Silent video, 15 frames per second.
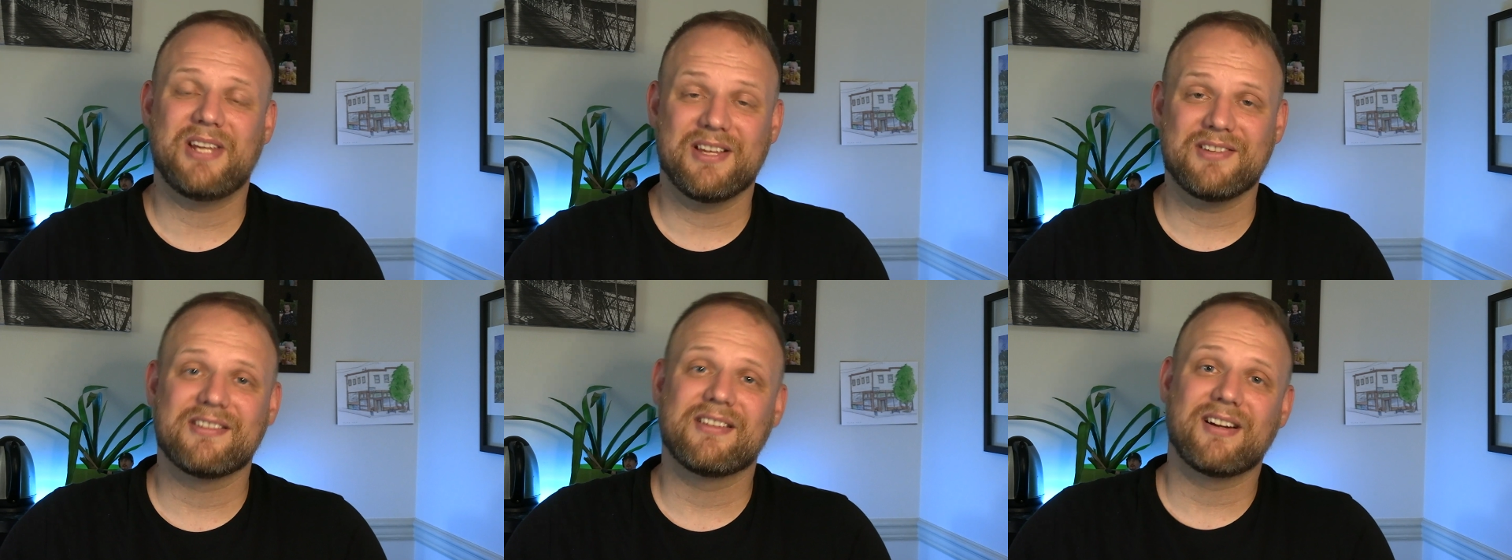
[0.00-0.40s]

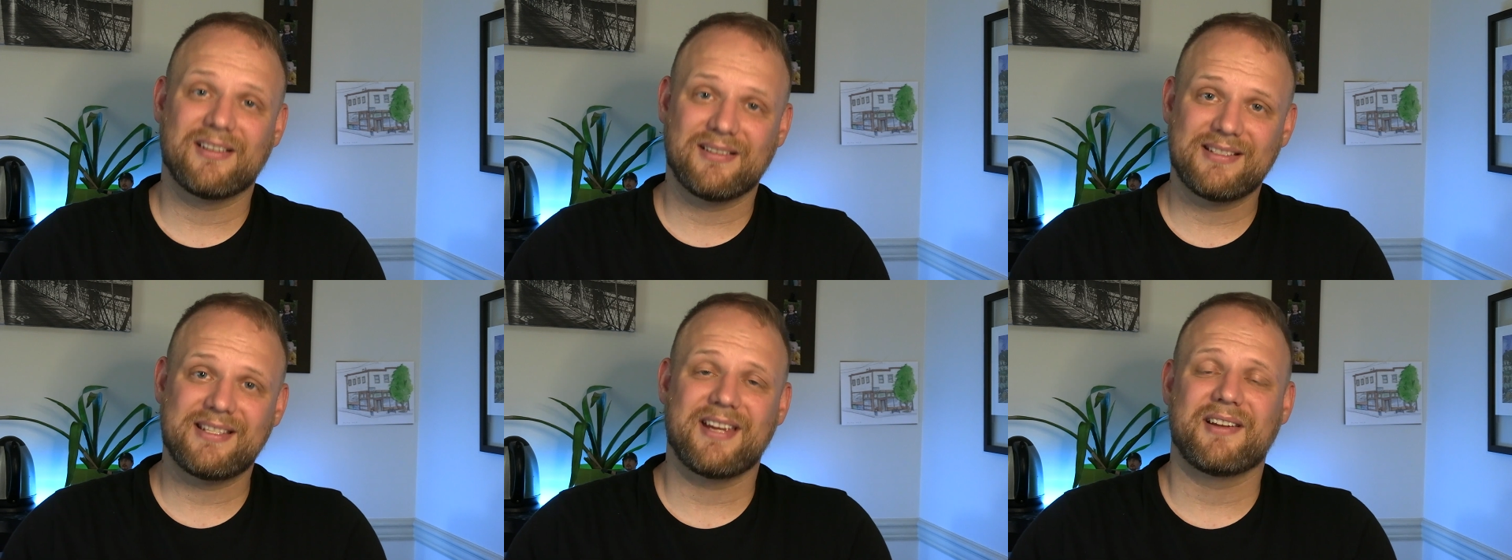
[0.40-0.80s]
because
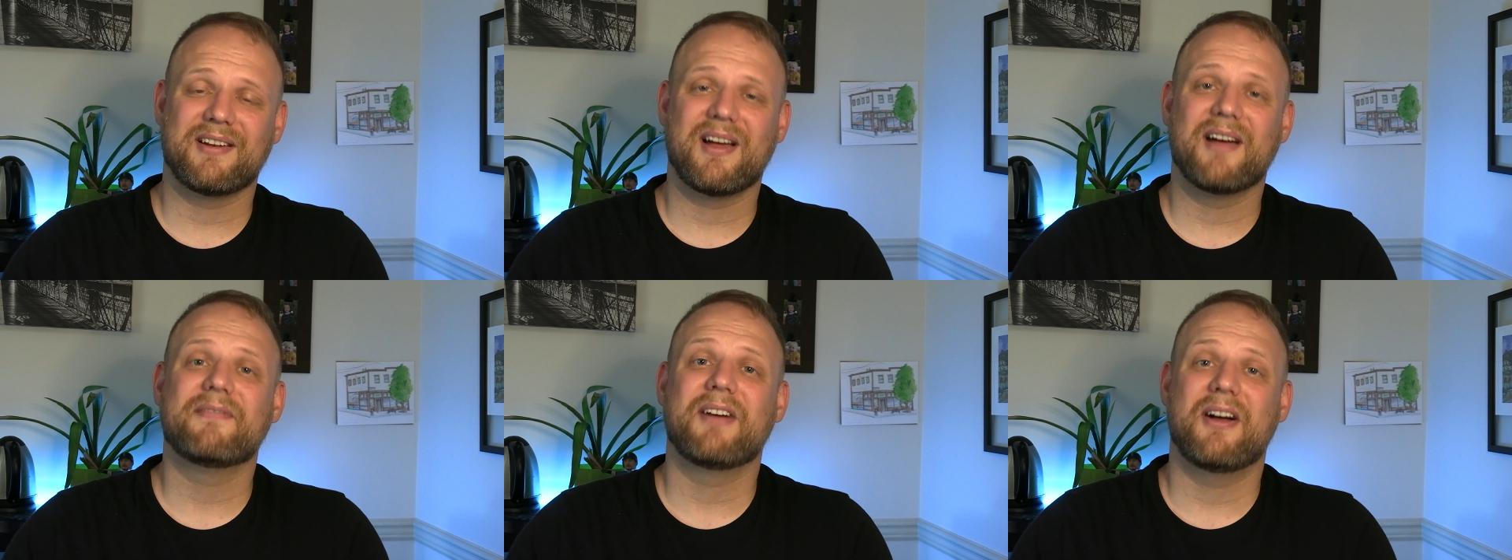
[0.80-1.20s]
they're
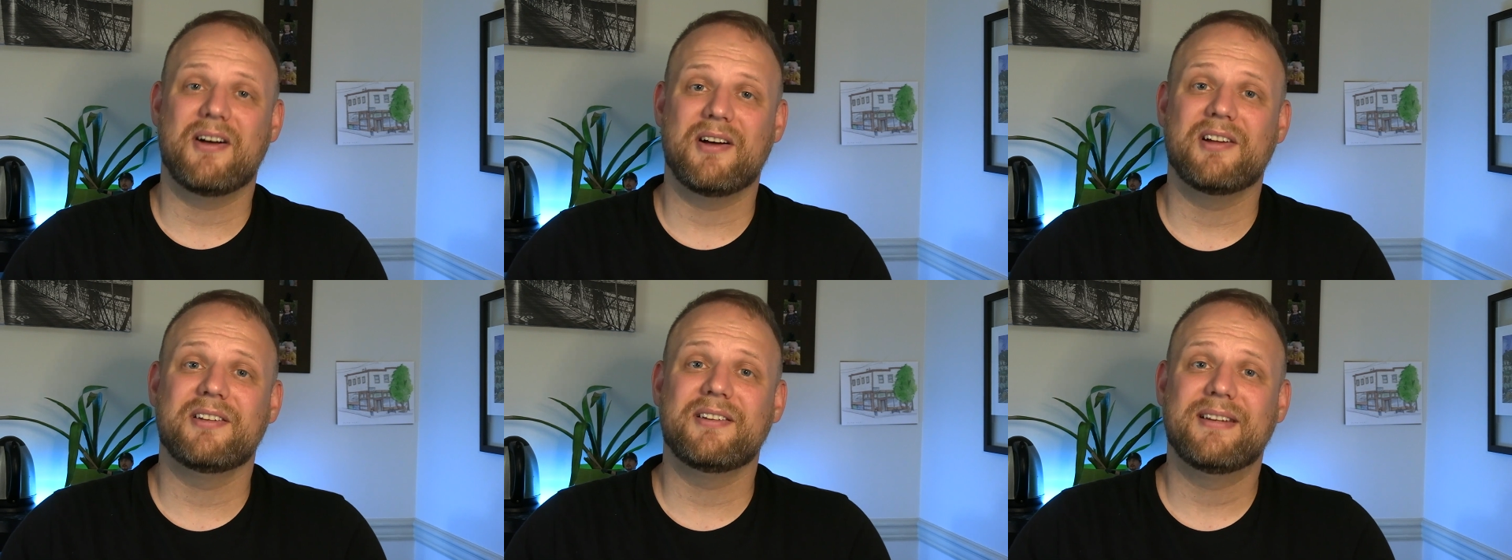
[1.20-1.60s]
taking off
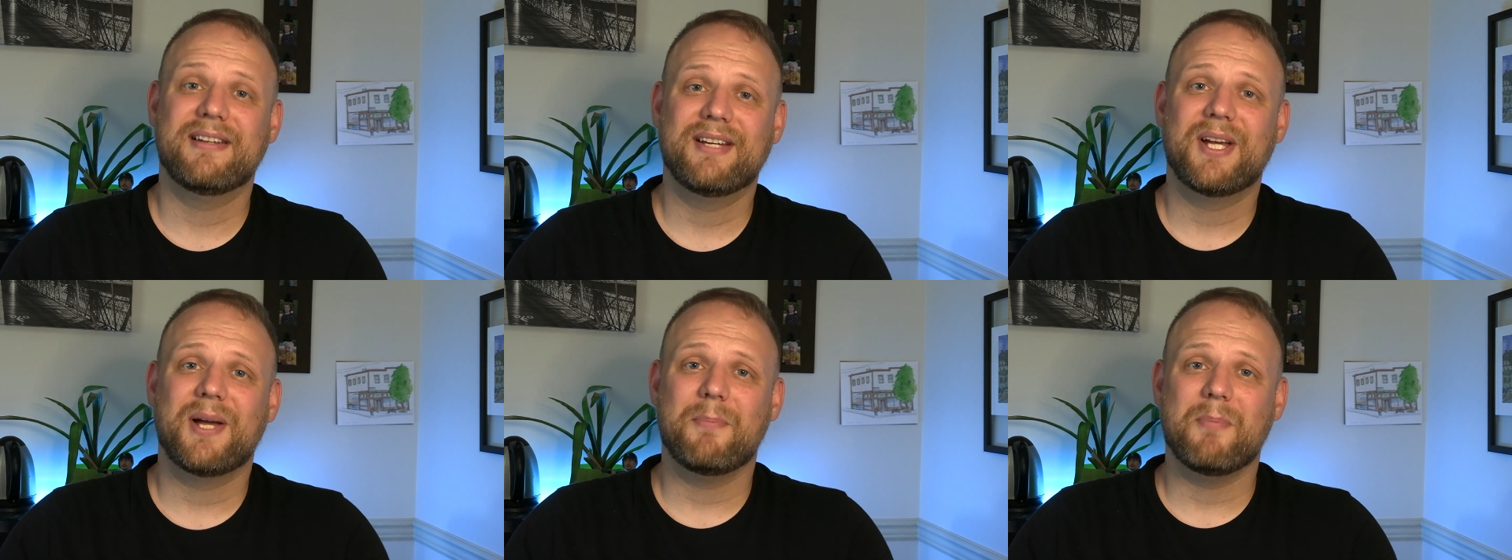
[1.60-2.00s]

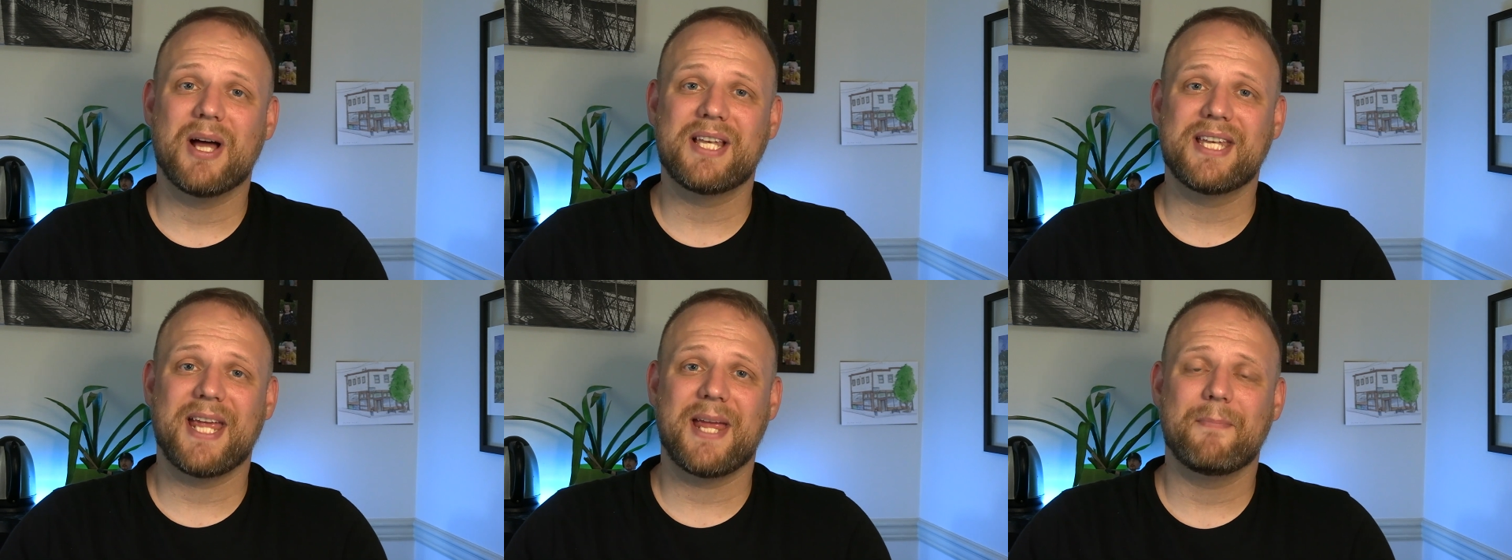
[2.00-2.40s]
on
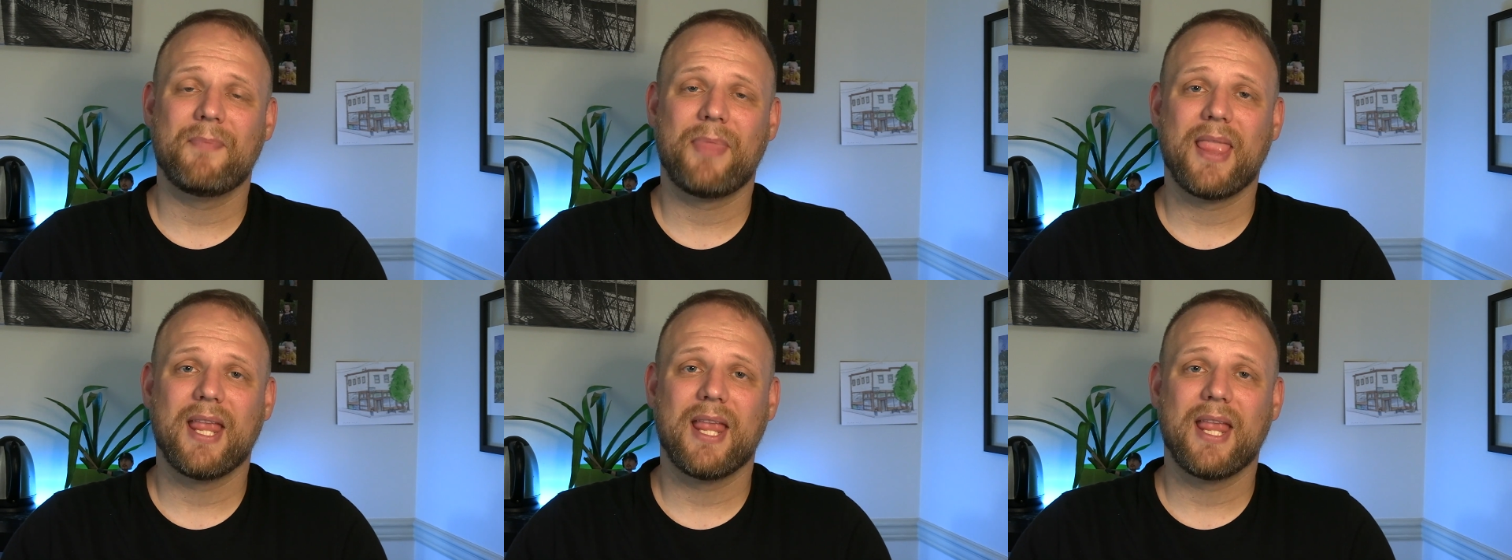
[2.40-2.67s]
Monday.